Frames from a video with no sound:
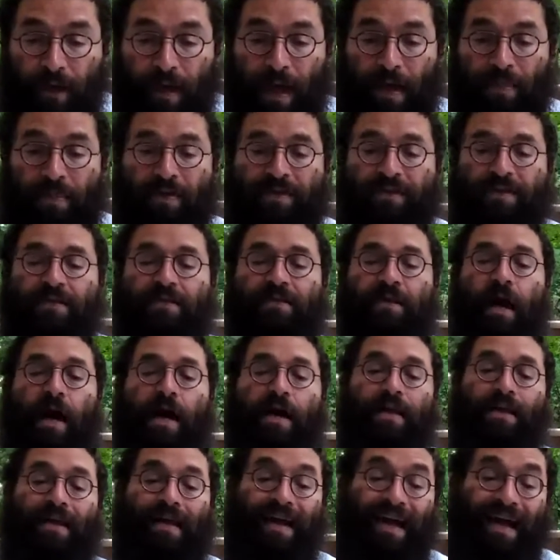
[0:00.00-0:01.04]
And this is kind
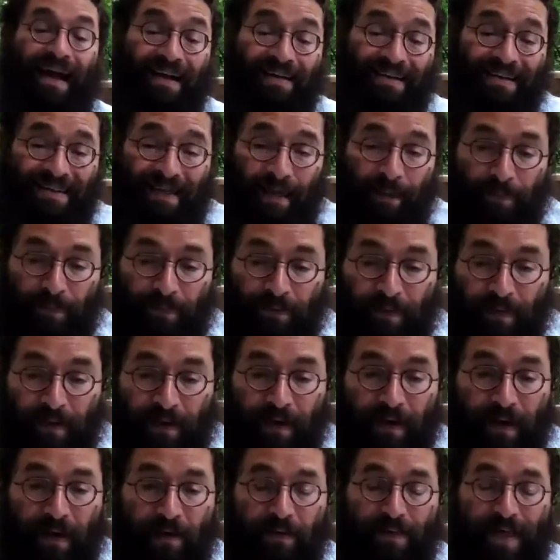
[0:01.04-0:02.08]
of the concept
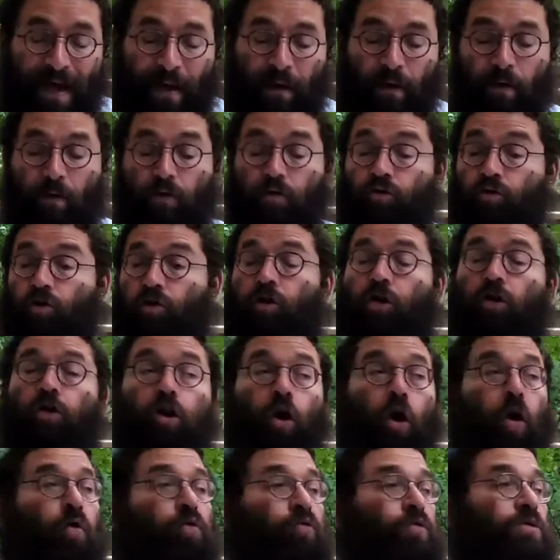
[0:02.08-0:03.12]
that your
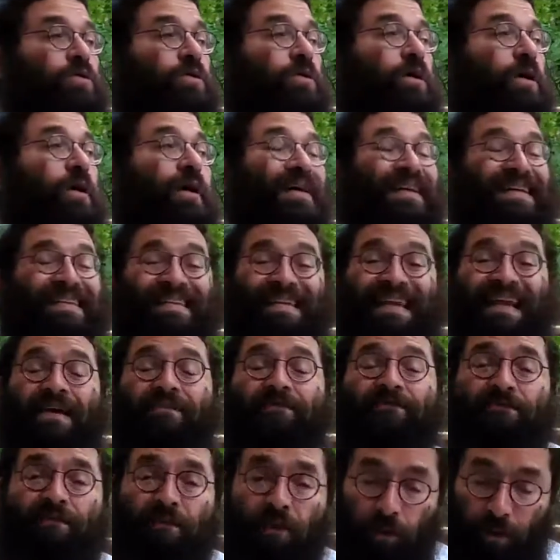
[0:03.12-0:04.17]
clothes
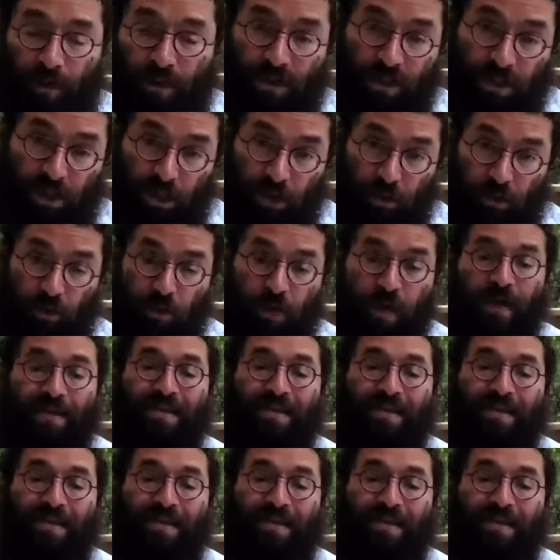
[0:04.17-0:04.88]
influence you,